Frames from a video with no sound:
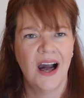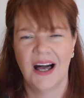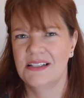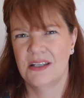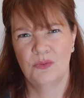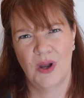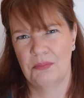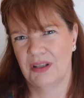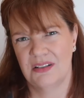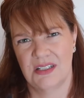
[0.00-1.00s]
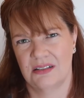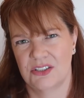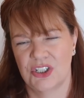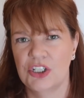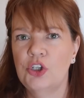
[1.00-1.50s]
I don't wear button down
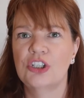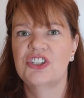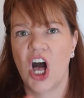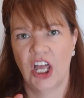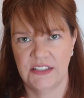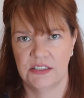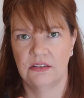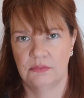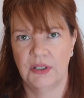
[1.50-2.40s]
skirts, not tight